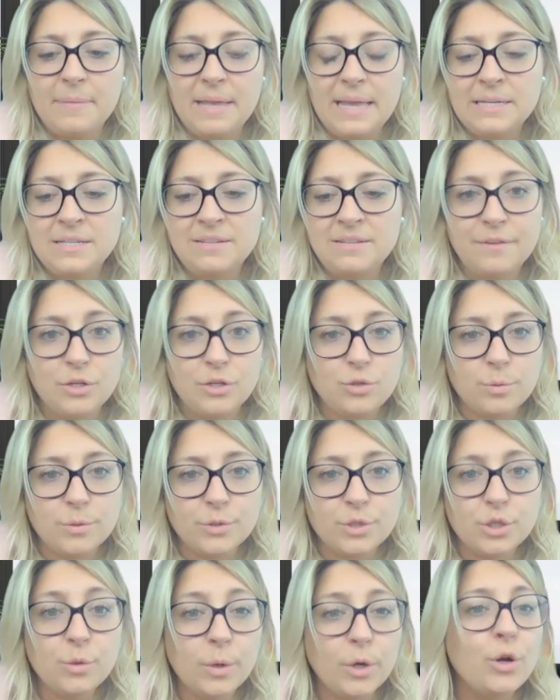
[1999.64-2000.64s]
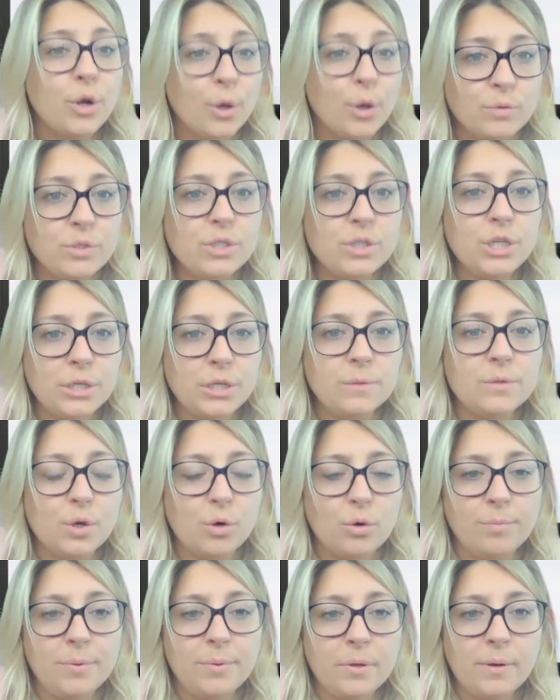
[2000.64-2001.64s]
individuals who are known to use
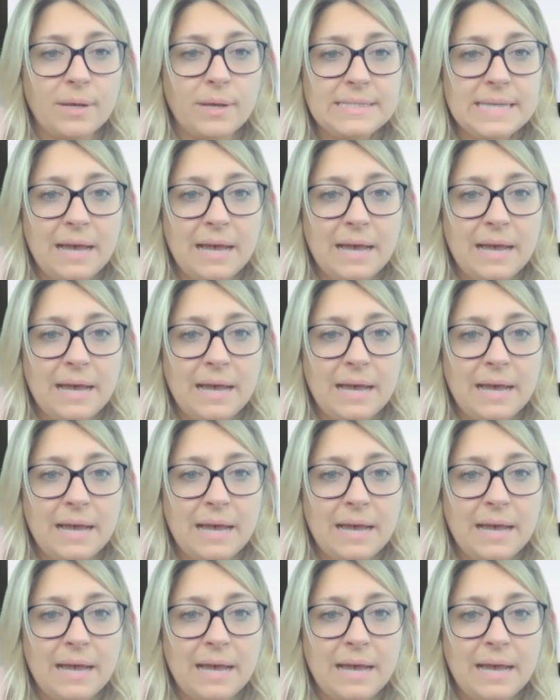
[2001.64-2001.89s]
opioids,